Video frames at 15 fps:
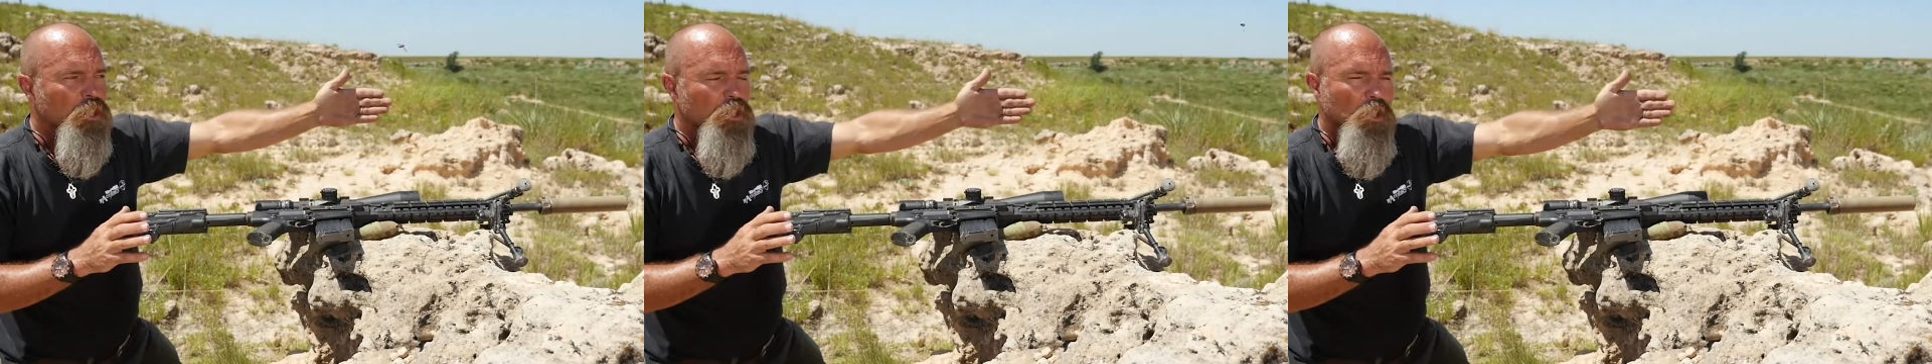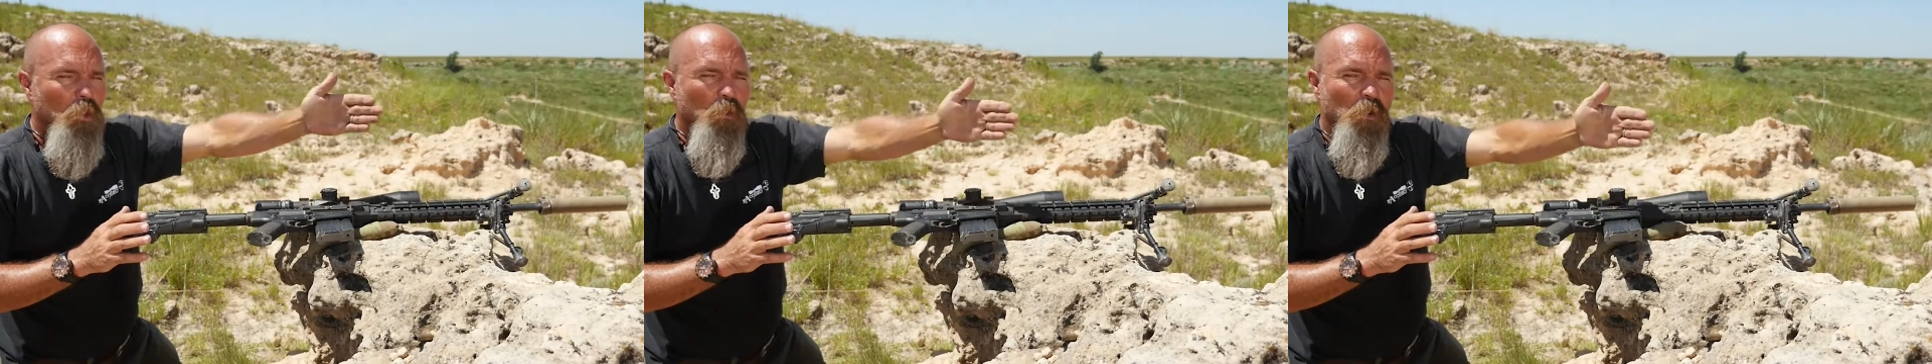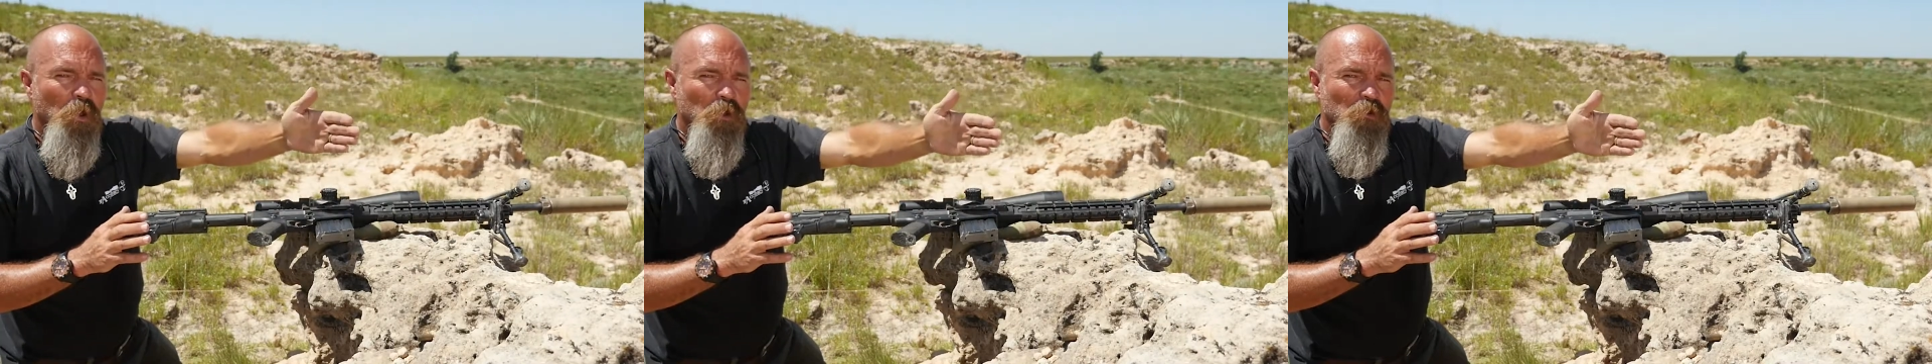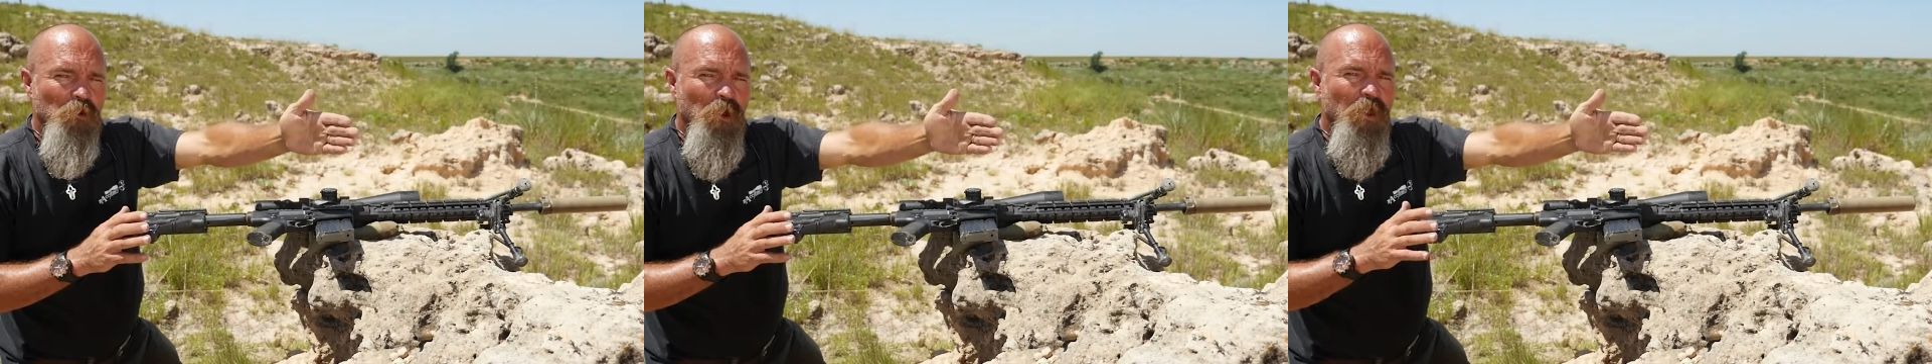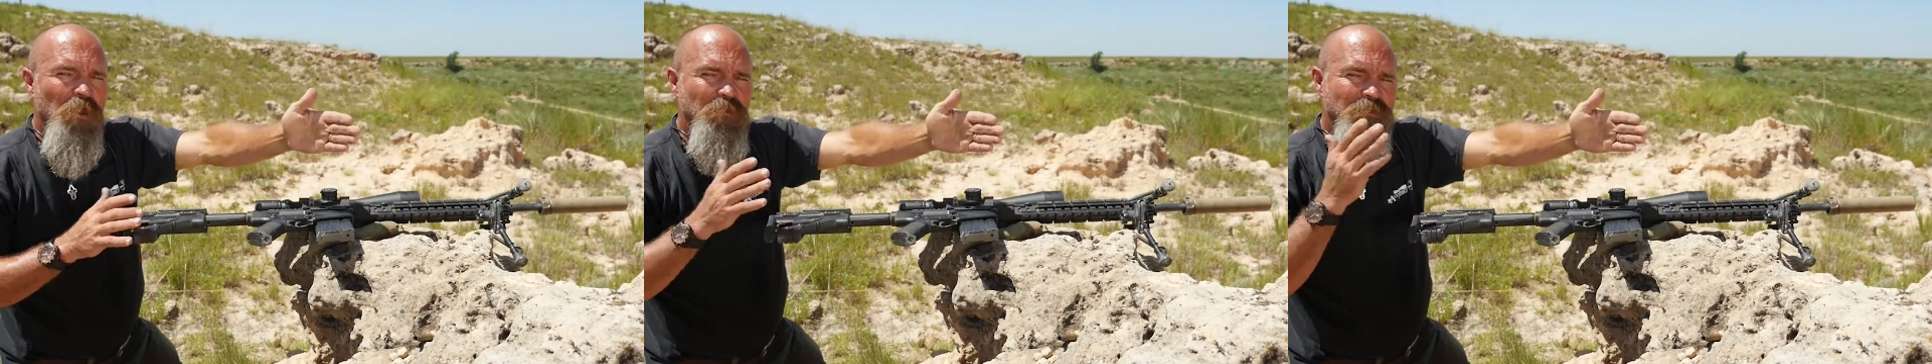go
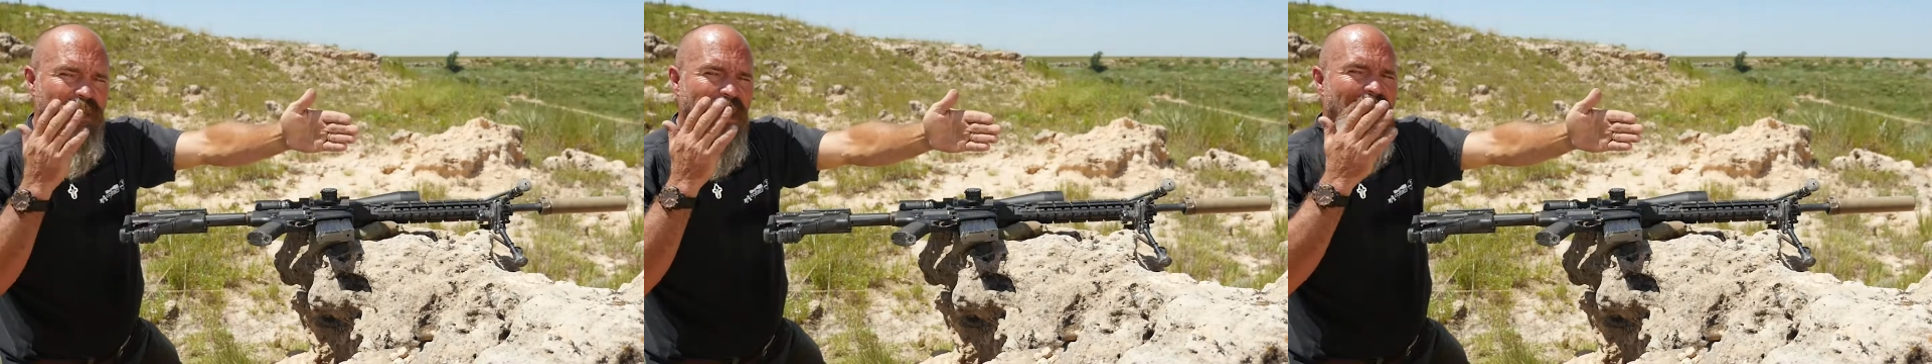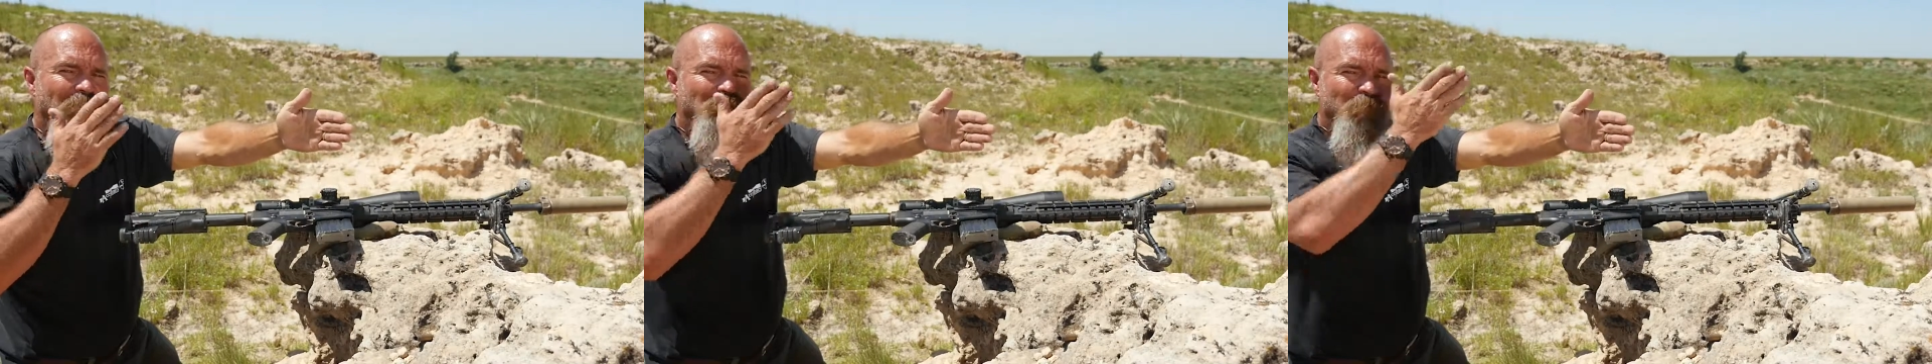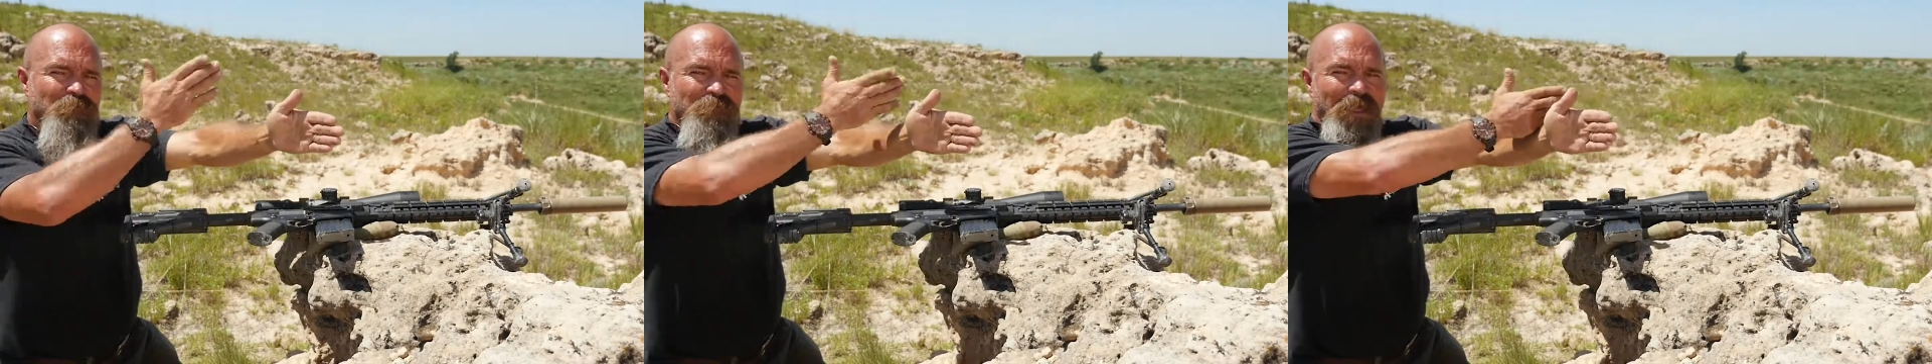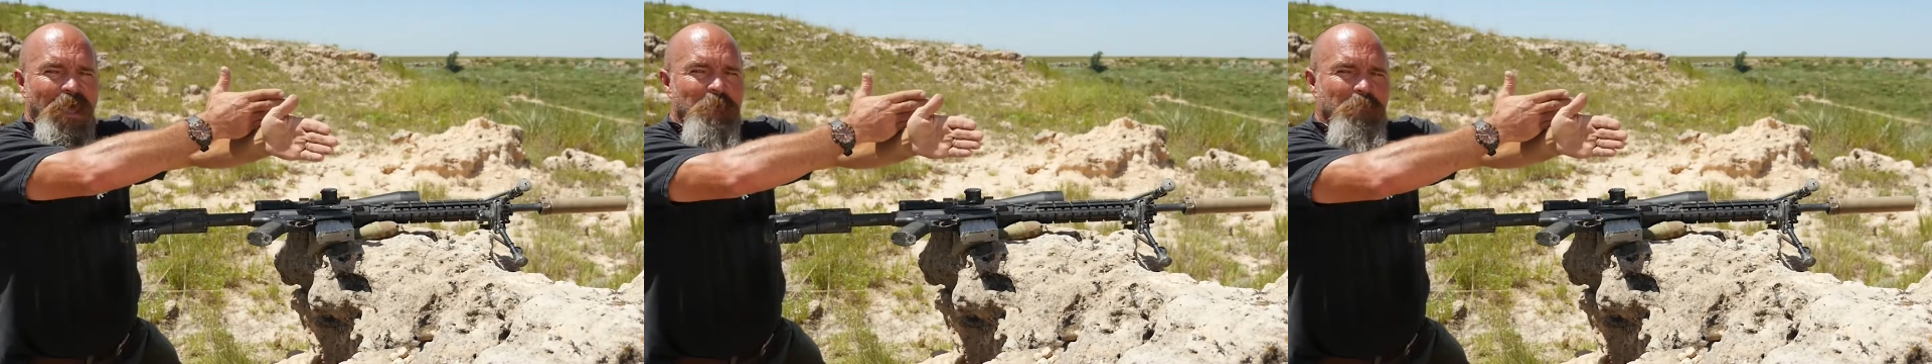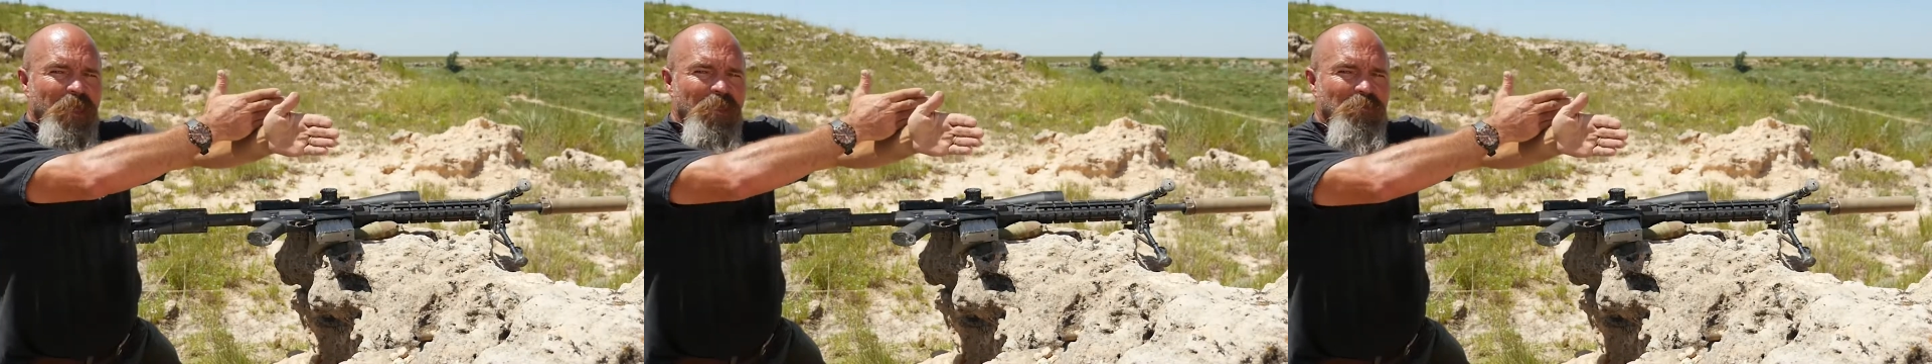across the actual
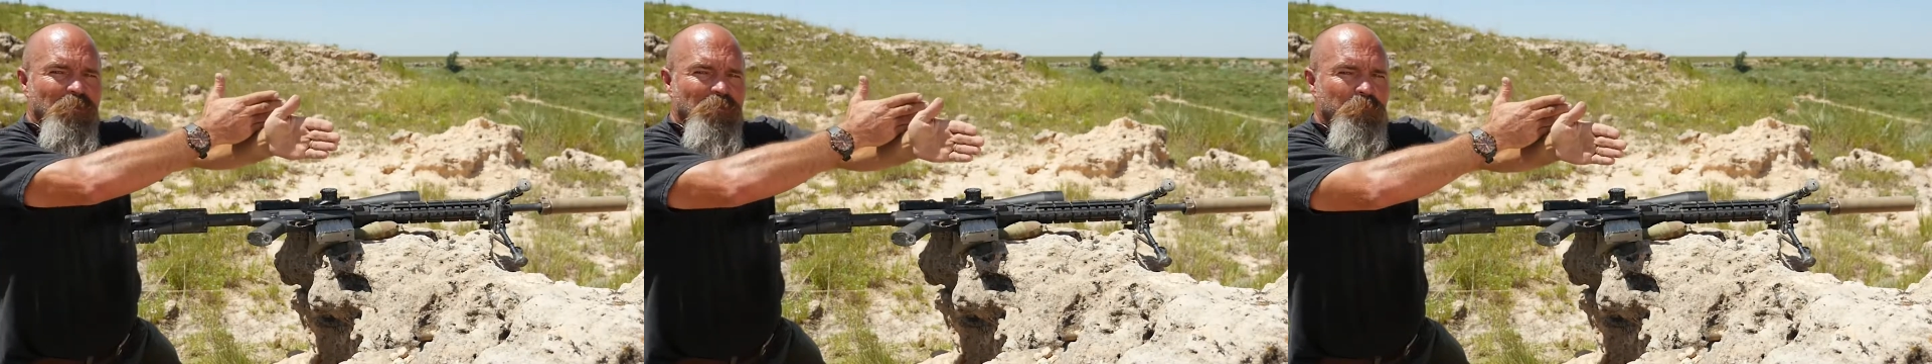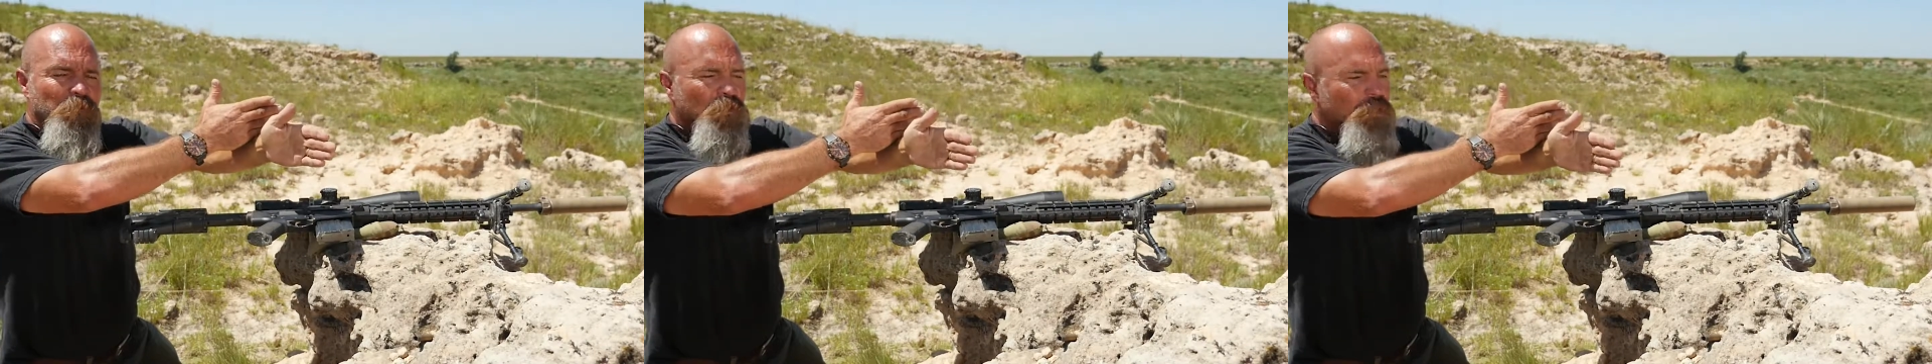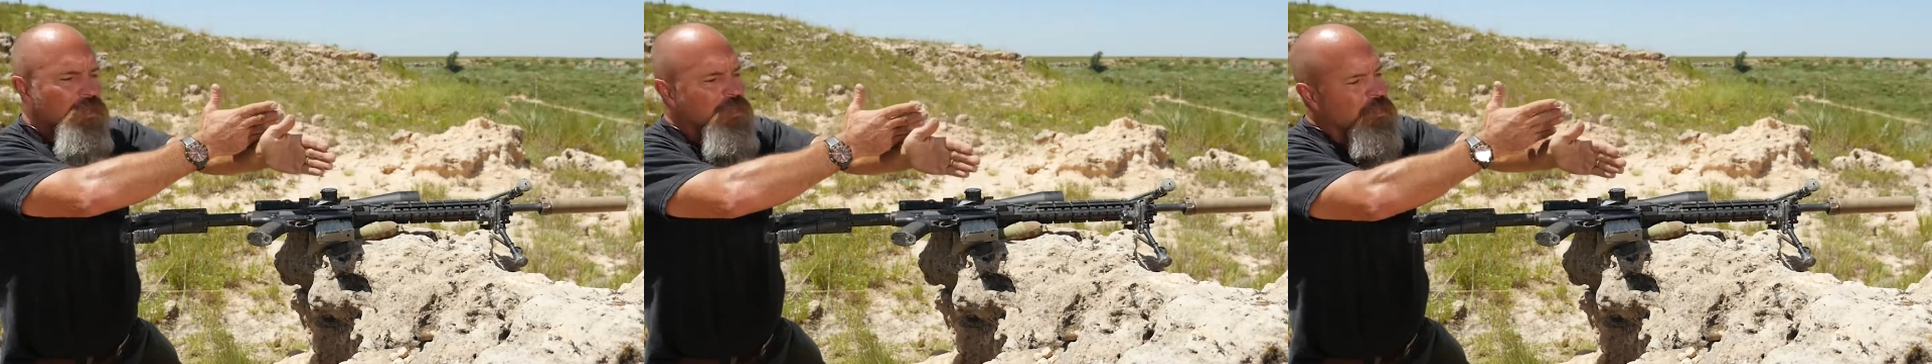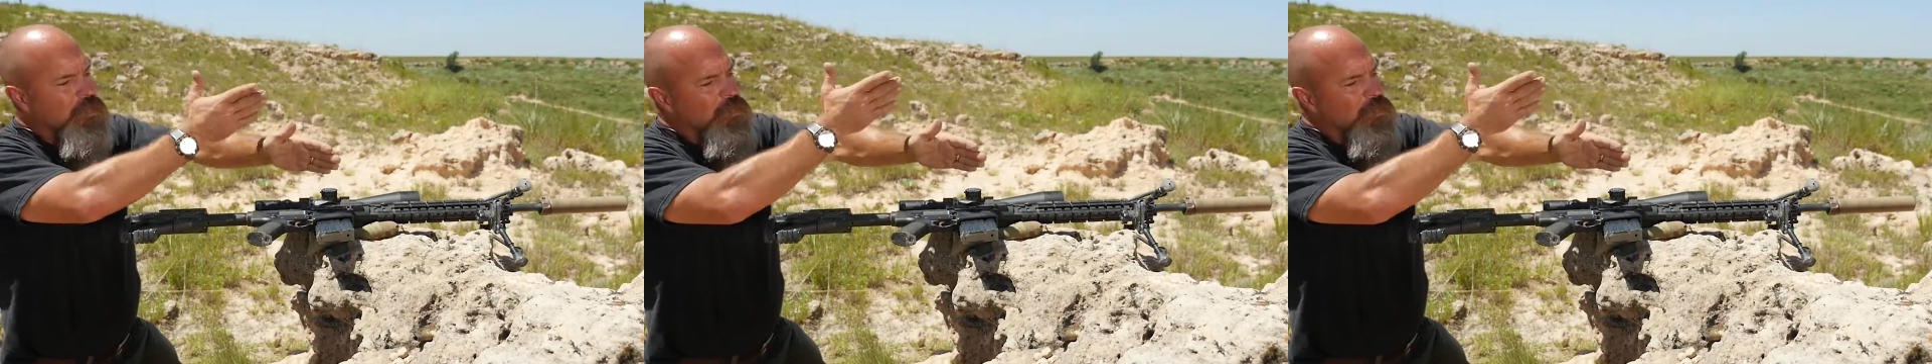flight path of the bullet.